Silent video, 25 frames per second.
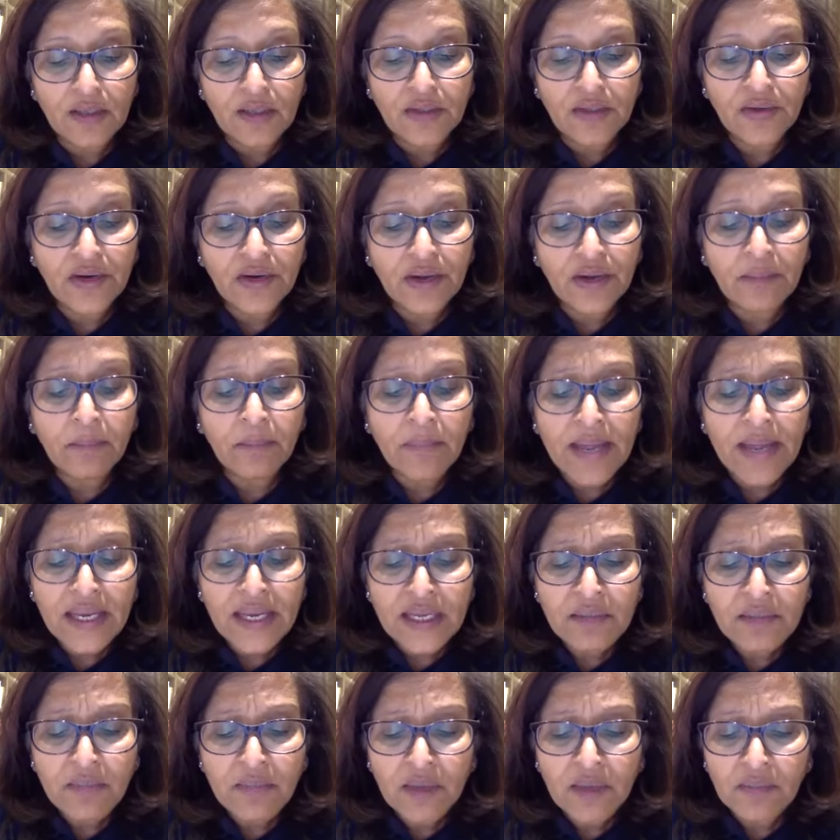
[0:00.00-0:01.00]
There are
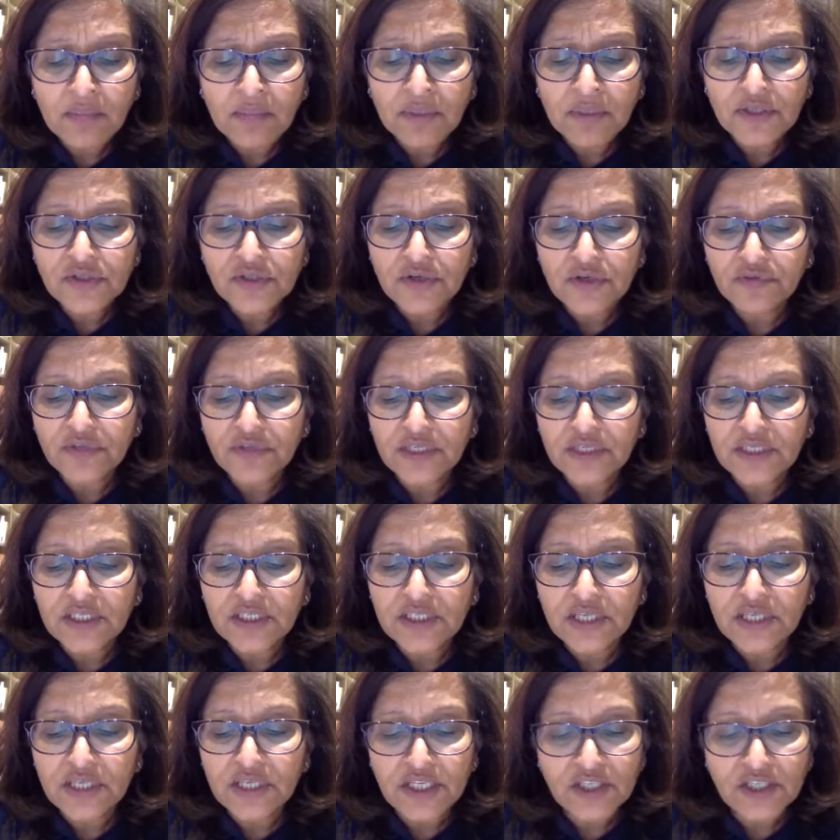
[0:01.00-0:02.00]
many members of the
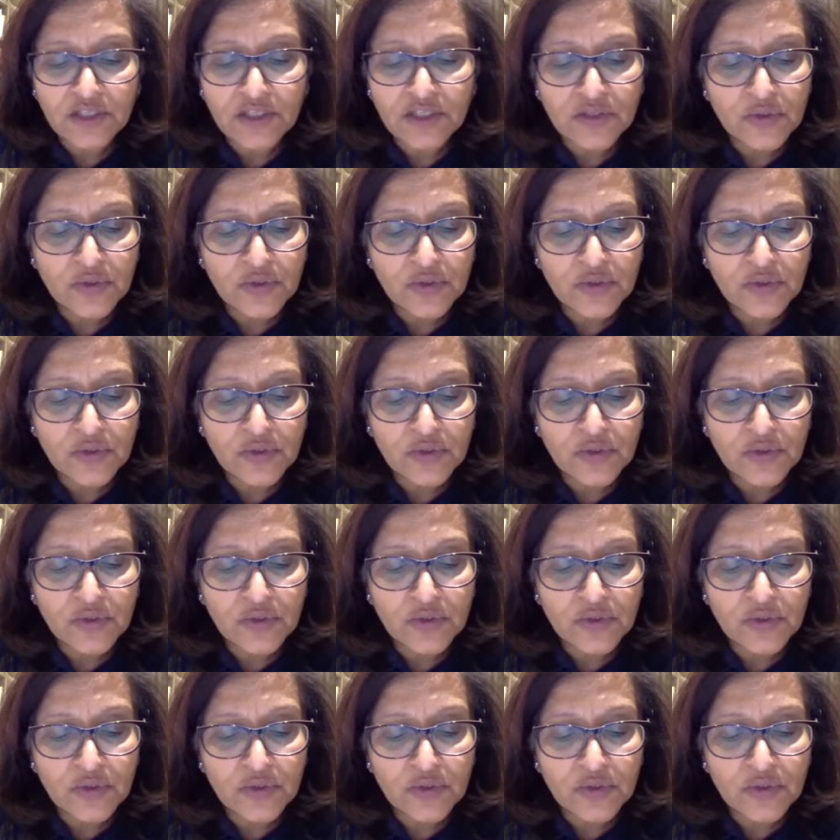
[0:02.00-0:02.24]
International